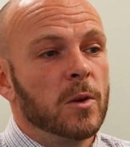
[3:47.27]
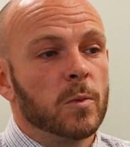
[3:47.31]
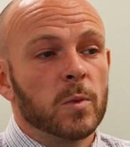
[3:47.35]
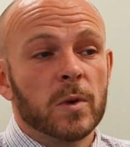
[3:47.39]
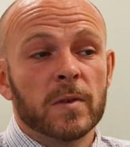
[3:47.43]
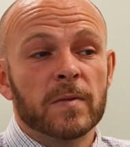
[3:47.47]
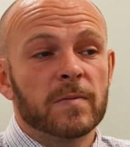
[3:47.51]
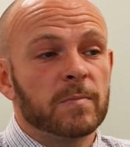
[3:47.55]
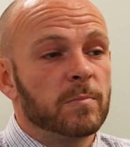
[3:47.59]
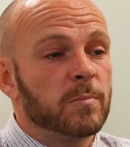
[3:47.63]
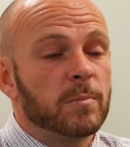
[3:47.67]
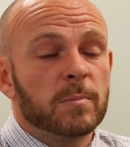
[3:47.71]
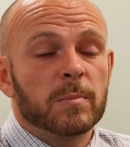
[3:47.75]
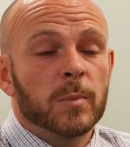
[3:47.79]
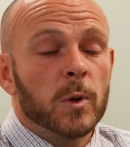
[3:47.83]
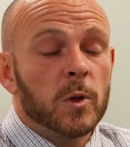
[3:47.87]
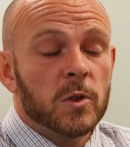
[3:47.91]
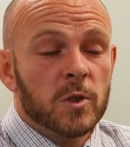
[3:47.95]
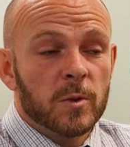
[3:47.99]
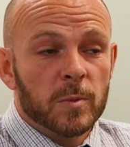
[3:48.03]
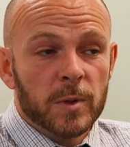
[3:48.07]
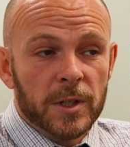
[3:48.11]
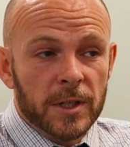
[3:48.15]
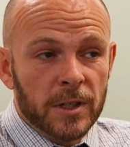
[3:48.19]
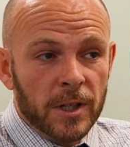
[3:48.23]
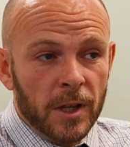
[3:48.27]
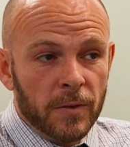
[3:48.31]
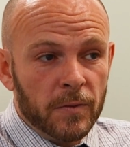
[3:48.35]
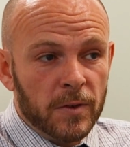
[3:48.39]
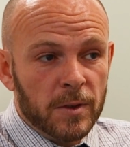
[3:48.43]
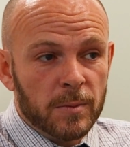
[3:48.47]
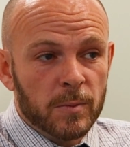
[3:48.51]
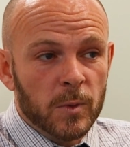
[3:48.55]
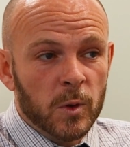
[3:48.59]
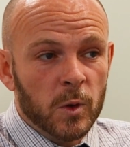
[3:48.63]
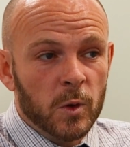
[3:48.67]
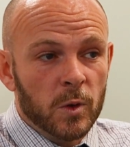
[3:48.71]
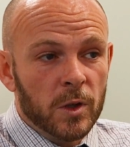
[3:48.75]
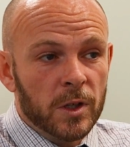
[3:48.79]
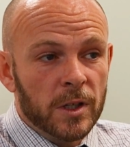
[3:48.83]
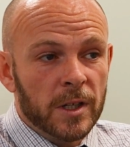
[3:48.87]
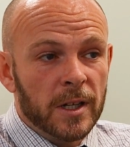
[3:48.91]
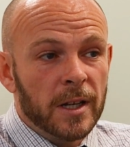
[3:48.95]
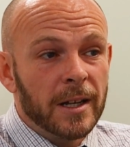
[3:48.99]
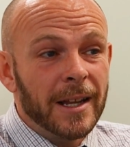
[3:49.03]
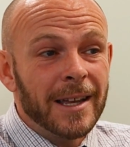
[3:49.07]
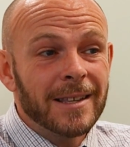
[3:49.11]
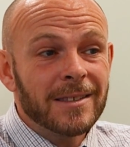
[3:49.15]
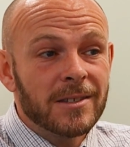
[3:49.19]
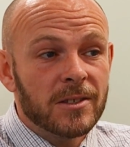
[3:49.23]
with possibly nothing more than a
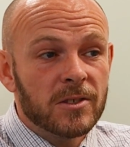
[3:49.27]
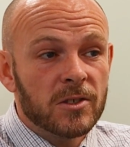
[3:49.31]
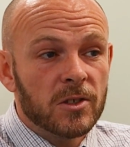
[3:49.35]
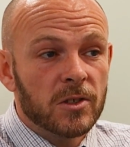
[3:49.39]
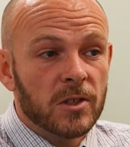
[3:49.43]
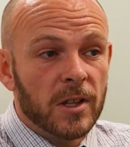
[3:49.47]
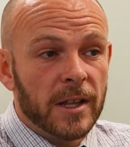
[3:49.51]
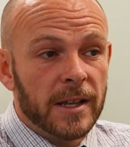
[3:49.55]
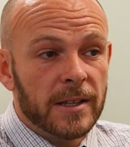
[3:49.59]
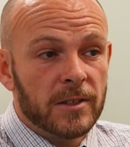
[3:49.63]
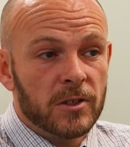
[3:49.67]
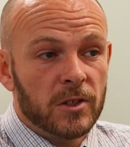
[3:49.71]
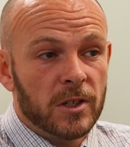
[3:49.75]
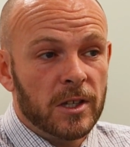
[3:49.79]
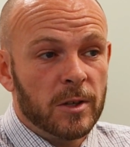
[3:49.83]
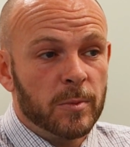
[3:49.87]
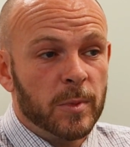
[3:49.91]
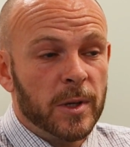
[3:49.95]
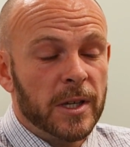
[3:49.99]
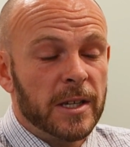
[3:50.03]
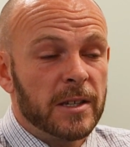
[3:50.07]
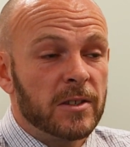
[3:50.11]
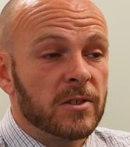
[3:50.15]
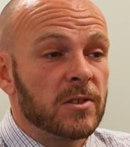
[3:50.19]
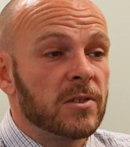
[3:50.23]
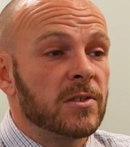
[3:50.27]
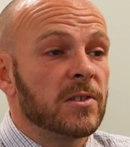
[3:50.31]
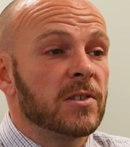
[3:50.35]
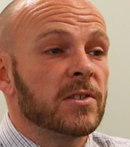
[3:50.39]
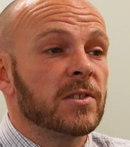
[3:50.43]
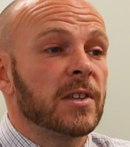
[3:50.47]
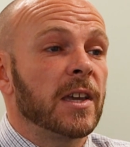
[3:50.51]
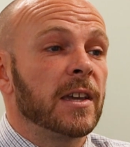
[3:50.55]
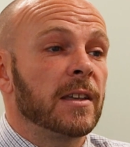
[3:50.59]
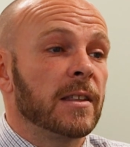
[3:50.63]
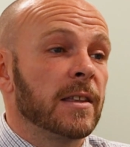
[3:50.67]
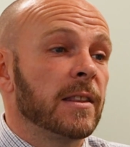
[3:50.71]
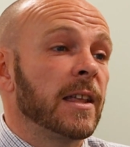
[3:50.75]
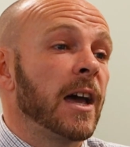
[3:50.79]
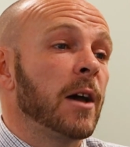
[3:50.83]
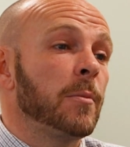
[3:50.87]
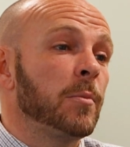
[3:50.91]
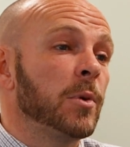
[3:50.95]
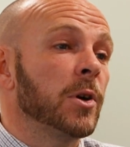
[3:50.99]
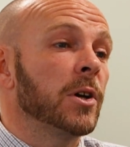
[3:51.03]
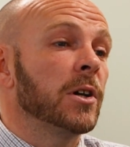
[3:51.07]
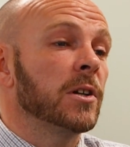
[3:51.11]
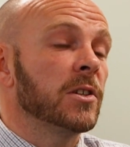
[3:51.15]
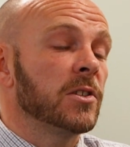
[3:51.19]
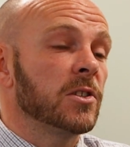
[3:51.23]
letter to their GP just to say that that
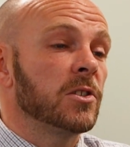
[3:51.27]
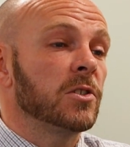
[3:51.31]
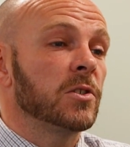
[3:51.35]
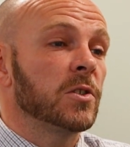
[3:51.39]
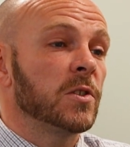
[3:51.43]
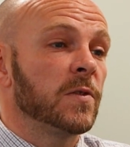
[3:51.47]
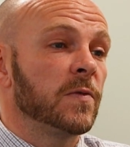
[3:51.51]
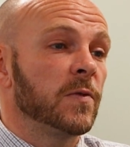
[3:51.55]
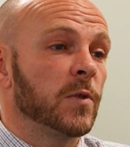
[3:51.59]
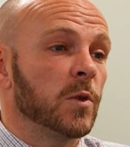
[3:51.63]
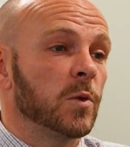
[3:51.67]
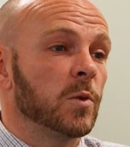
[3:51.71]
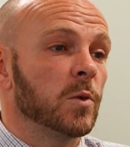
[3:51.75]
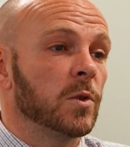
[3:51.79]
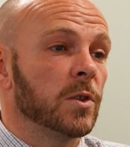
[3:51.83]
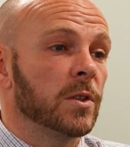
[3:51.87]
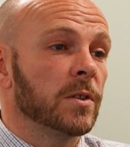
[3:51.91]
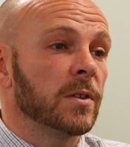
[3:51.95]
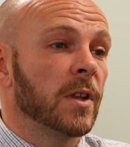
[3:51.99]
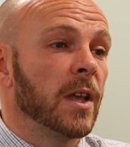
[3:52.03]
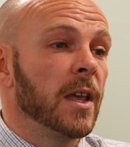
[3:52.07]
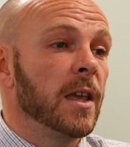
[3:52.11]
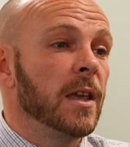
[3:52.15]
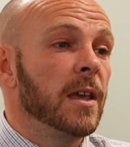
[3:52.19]
person has fallen.